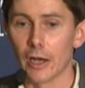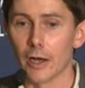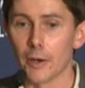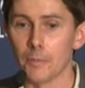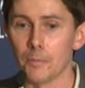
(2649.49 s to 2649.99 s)

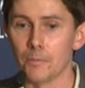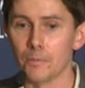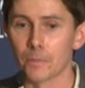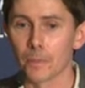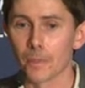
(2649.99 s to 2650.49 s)

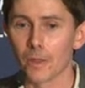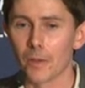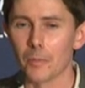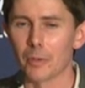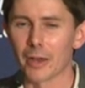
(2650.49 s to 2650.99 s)

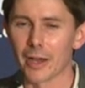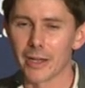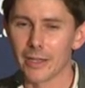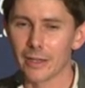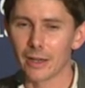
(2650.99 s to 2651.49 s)
But
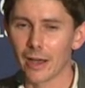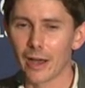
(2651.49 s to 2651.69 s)
I